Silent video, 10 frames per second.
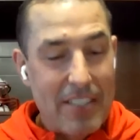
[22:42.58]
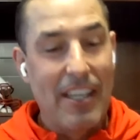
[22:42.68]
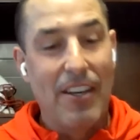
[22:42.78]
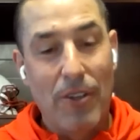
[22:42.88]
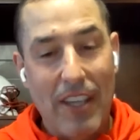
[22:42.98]
So I
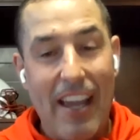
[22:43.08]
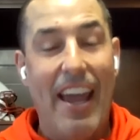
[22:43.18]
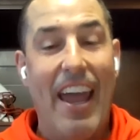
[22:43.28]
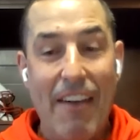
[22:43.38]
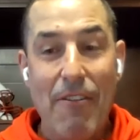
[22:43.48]
said,
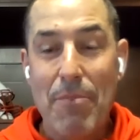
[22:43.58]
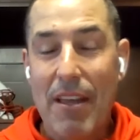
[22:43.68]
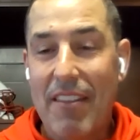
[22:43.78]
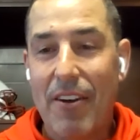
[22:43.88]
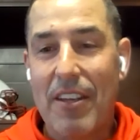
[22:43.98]
okay, I
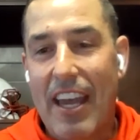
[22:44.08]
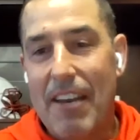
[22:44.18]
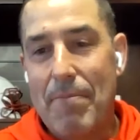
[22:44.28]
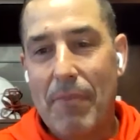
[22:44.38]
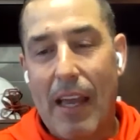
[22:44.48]
haven't been there
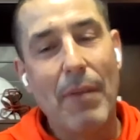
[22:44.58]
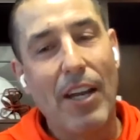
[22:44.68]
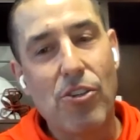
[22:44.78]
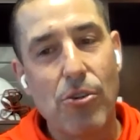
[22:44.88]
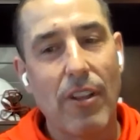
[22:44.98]
yet.
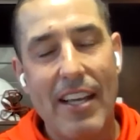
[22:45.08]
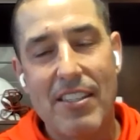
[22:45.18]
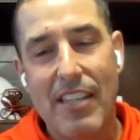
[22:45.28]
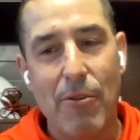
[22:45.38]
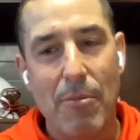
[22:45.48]
I'm not sure
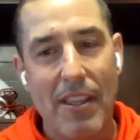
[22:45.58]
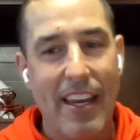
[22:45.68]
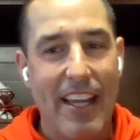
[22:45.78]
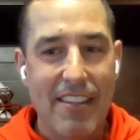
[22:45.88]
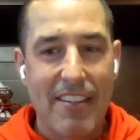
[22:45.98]
last night would have
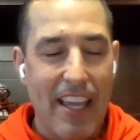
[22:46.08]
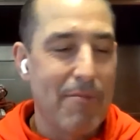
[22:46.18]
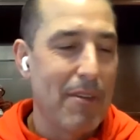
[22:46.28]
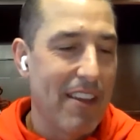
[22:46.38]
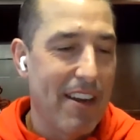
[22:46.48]
been the night to
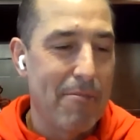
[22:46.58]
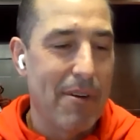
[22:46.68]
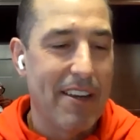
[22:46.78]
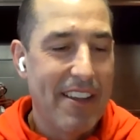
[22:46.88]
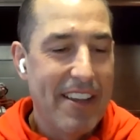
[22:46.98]
take me there,
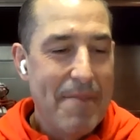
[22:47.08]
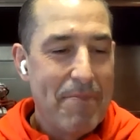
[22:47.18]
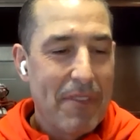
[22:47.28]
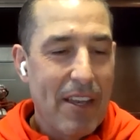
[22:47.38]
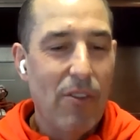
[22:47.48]
but
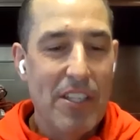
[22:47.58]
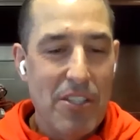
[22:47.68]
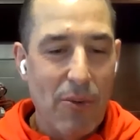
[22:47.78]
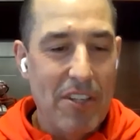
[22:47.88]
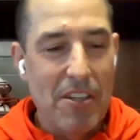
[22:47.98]
at
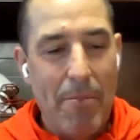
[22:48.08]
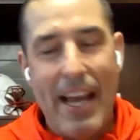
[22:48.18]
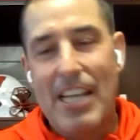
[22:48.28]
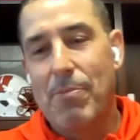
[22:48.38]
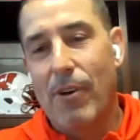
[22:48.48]
least it wasn't a
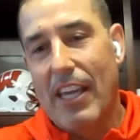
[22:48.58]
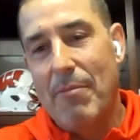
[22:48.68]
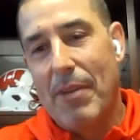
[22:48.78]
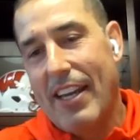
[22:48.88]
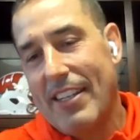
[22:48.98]
basketball
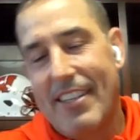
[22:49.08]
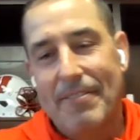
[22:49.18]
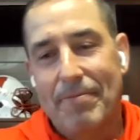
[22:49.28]
game night.